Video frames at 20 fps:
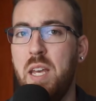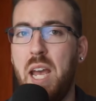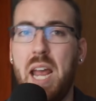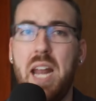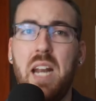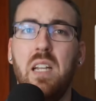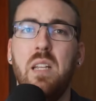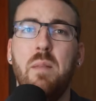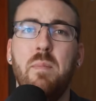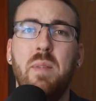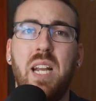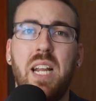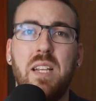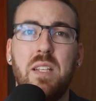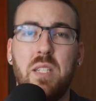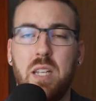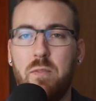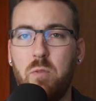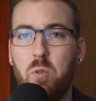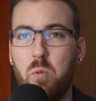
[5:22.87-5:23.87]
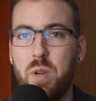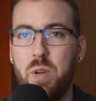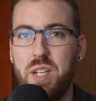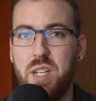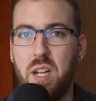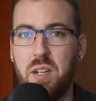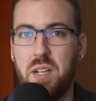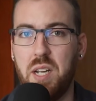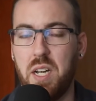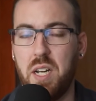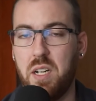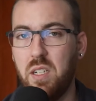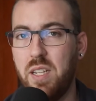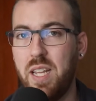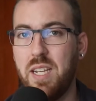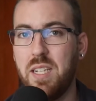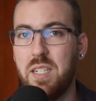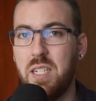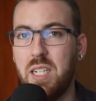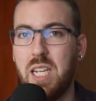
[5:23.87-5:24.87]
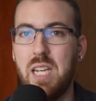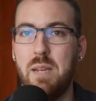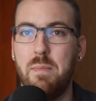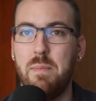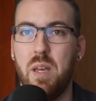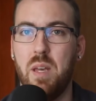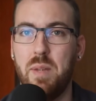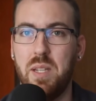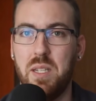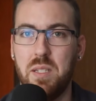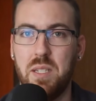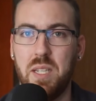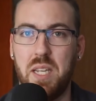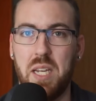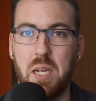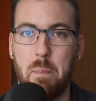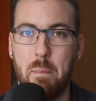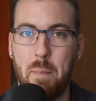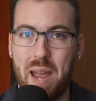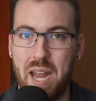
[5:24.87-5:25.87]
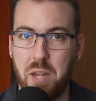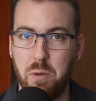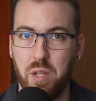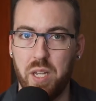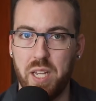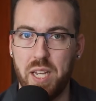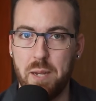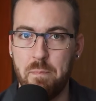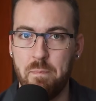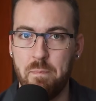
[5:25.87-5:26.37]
and eliminates several redundant clicks to keep them in sync manually.